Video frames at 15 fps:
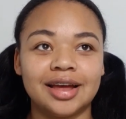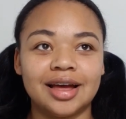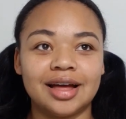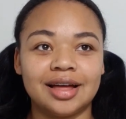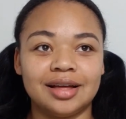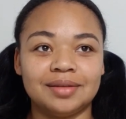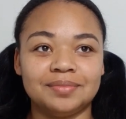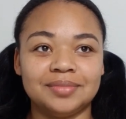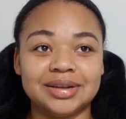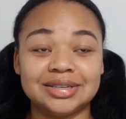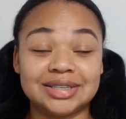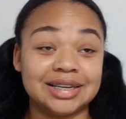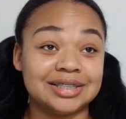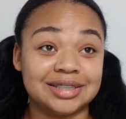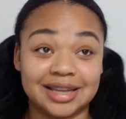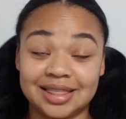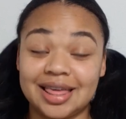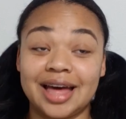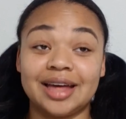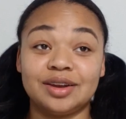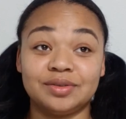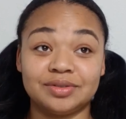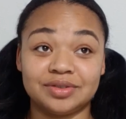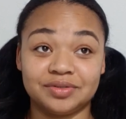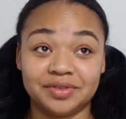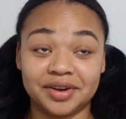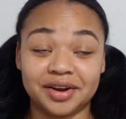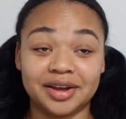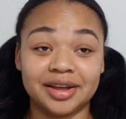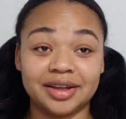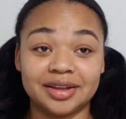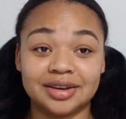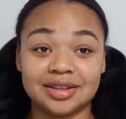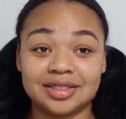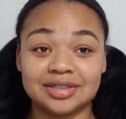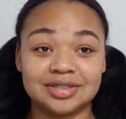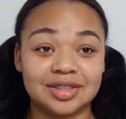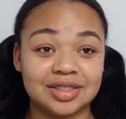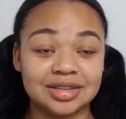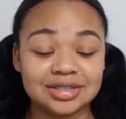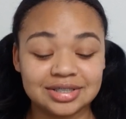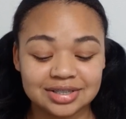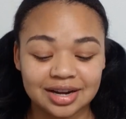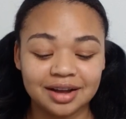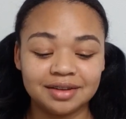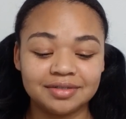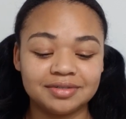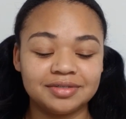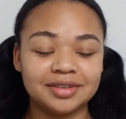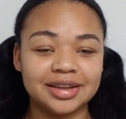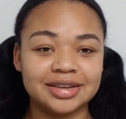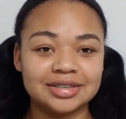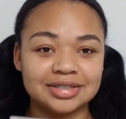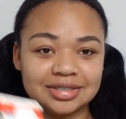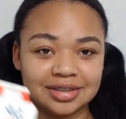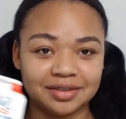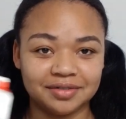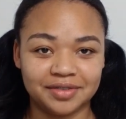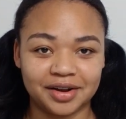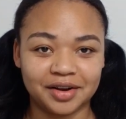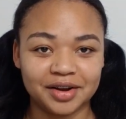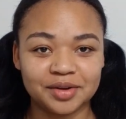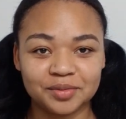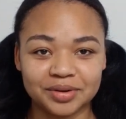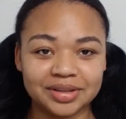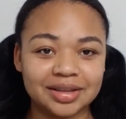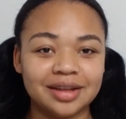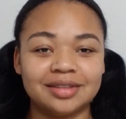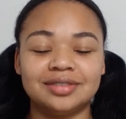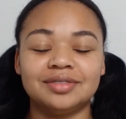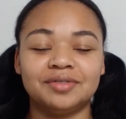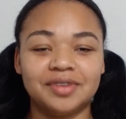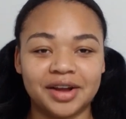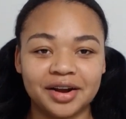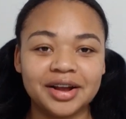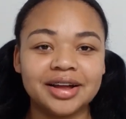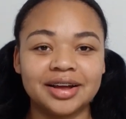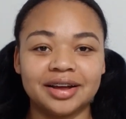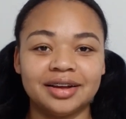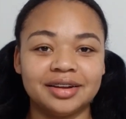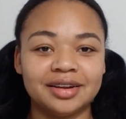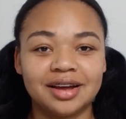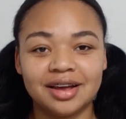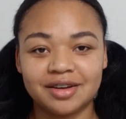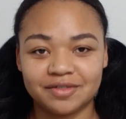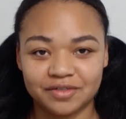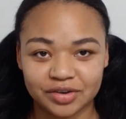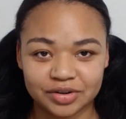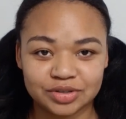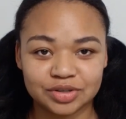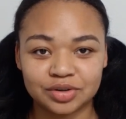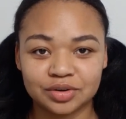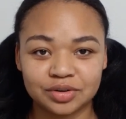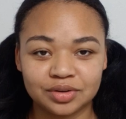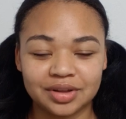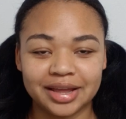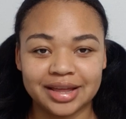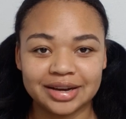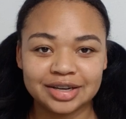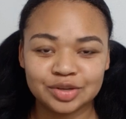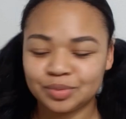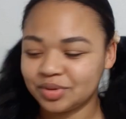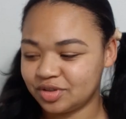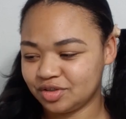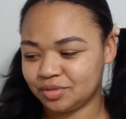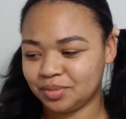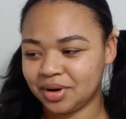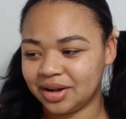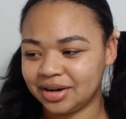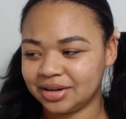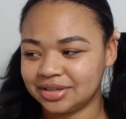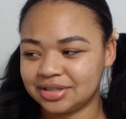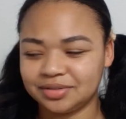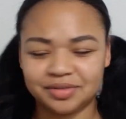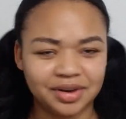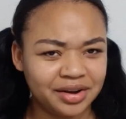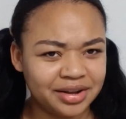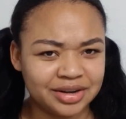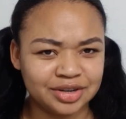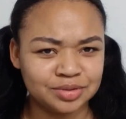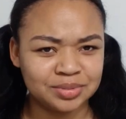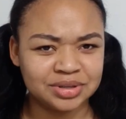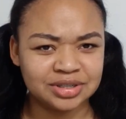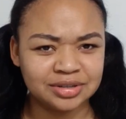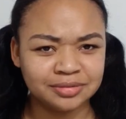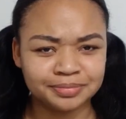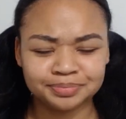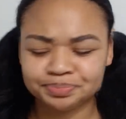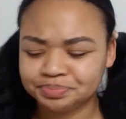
Um, it tastes like that and it was very good. So this stuff is a very, a very good, versatile, inexpensive product, very inexpensive.